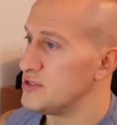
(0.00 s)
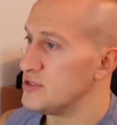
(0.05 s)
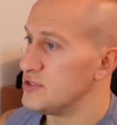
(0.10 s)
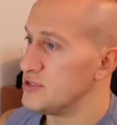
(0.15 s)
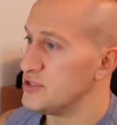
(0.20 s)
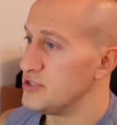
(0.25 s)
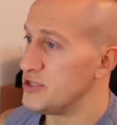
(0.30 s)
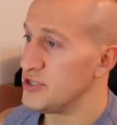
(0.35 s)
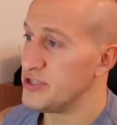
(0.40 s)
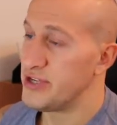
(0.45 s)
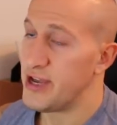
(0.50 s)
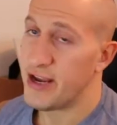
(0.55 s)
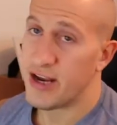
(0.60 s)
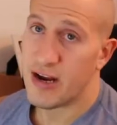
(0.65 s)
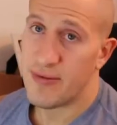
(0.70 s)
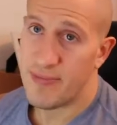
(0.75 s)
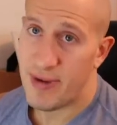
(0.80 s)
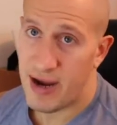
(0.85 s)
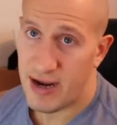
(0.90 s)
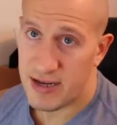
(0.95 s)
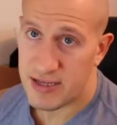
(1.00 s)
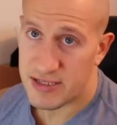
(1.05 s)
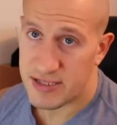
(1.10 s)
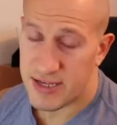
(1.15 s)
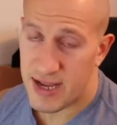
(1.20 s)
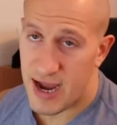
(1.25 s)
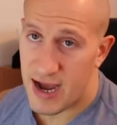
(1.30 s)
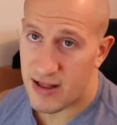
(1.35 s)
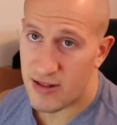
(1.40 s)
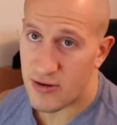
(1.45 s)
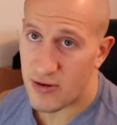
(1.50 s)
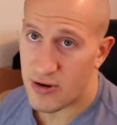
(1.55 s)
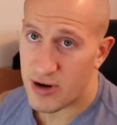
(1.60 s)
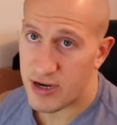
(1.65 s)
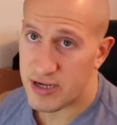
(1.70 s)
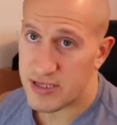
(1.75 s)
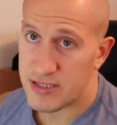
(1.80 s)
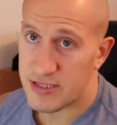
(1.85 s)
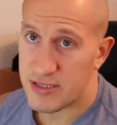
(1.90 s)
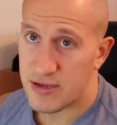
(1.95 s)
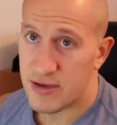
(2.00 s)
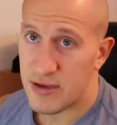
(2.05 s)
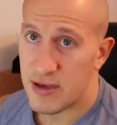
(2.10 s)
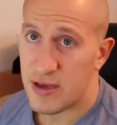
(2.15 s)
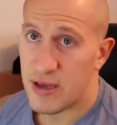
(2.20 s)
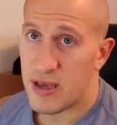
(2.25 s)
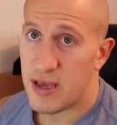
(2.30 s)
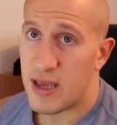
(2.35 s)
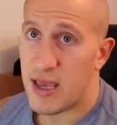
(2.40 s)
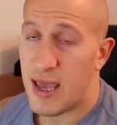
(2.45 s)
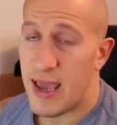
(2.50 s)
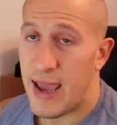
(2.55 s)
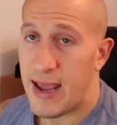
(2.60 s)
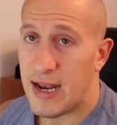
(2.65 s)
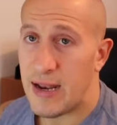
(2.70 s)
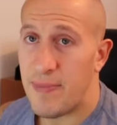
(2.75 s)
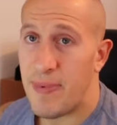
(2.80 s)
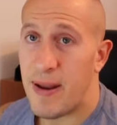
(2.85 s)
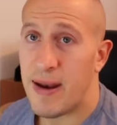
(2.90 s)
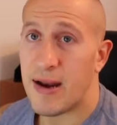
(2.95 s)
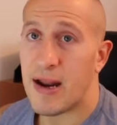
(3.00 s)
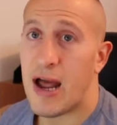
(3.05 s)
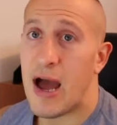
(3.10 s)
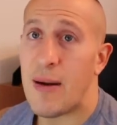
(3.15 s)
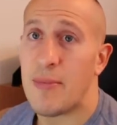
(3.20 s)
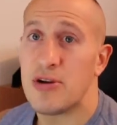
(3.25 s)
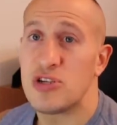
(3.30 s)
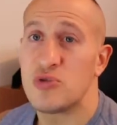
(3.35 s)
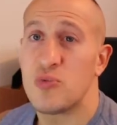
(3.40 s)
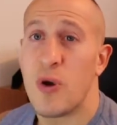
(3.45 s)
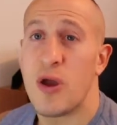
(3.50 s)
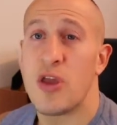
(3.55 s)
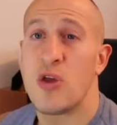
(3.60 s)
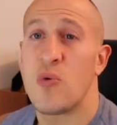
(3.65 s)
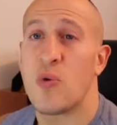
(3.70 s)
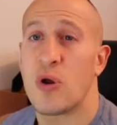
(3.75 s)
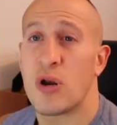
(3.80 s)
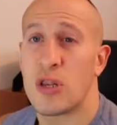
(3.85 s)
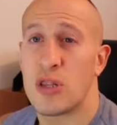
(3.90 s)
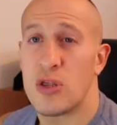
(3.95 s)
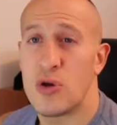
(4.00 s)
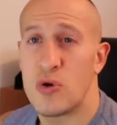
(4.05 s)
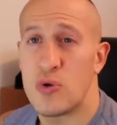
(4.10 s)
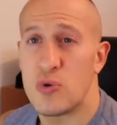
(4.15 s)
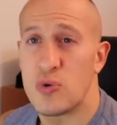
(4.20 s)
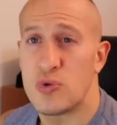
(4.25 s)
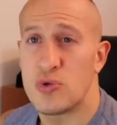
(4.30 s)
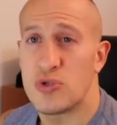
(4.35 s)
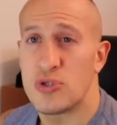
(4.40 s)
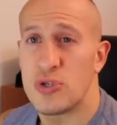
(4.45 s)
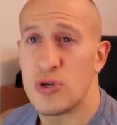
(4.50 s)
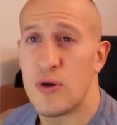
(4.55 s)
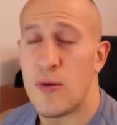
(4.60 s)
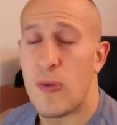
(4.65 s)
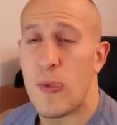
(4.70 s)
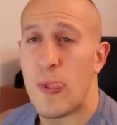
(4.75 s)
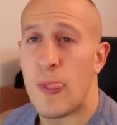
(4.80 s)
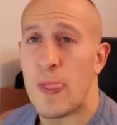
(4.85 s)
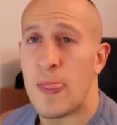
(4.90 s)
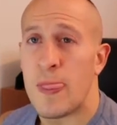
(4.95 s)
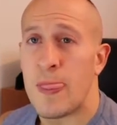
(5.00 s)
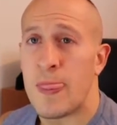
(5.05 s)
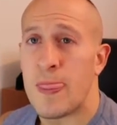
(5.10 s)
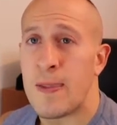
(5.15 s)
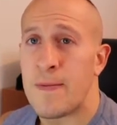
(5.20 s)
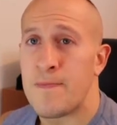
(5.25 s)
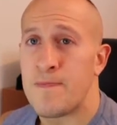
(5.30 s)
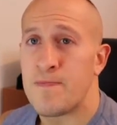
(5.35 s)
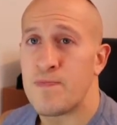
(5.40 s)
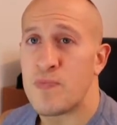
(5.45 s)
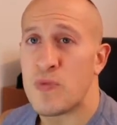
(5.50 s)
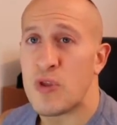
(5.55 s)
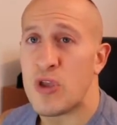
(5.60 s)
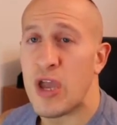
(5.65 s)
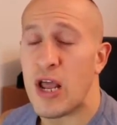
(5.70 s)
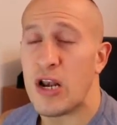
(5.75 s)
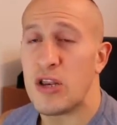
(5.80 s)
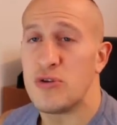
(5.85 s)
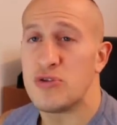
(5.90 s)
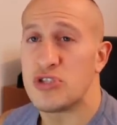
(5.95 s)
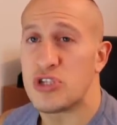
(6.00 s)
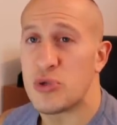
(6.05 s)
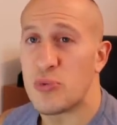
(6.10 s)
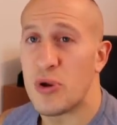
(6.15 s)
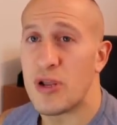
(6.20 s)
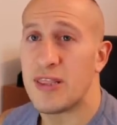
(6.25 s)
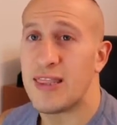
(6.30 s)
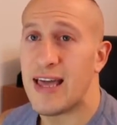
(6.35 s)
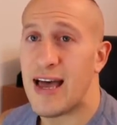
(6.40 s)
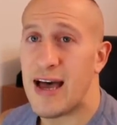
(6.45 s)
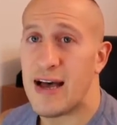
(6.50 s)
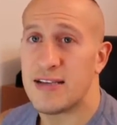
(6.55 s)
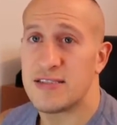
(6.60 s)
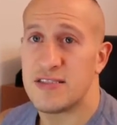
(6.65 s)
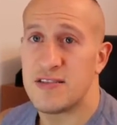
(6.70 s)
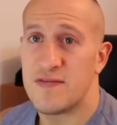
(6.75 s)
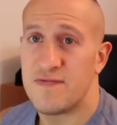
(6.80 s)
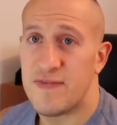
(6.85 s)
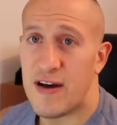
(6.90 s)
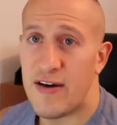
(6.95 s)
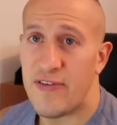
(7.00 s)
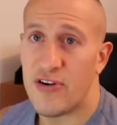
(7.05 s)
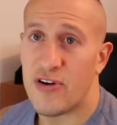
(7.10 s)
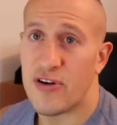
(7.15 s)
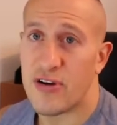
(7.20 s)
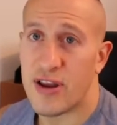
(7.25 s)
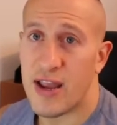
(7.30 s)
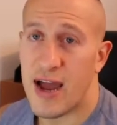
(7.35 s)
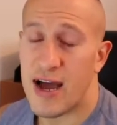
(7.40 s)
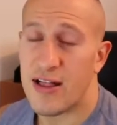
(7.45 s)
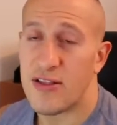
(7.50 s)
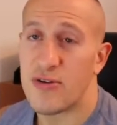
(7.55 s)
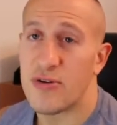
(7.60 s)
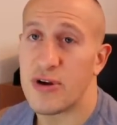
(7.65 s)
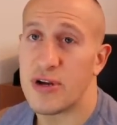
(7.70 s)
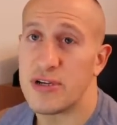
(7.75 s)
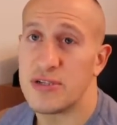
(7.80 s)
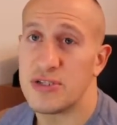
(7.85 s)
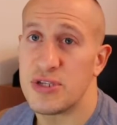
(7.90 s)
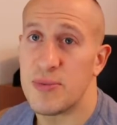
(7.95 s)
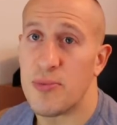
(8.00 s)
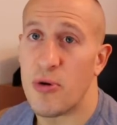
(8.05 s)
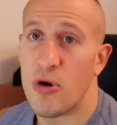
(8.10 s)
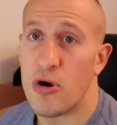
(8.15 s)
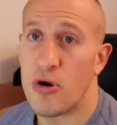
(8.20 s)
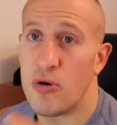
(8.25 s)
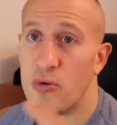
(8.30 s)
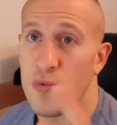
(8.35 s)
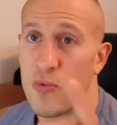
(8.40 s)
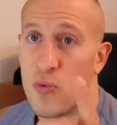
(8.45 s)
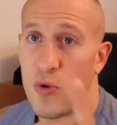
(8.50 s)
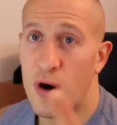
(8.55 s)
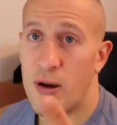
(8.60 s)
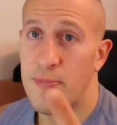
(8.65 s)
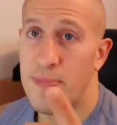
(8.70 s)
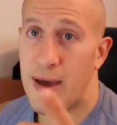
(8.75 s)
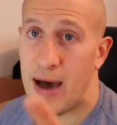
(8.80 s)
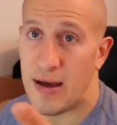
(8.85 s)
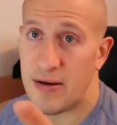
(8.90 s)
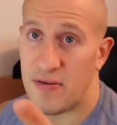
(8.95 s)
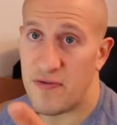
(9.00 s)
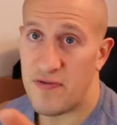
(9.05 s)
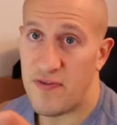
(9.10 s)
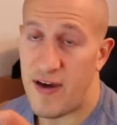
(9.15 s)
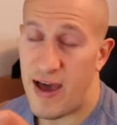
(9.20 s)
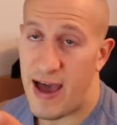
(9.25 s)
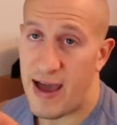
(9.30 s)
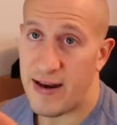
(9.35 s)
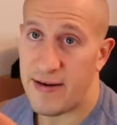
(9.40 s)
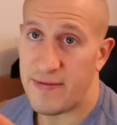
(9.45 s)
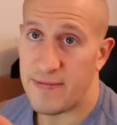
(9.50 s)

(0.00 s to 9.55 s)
So you take your maintenance calories, and depending on how much weight you want to lose, you got to lose 3,500 calories to burn 1 pound of fat.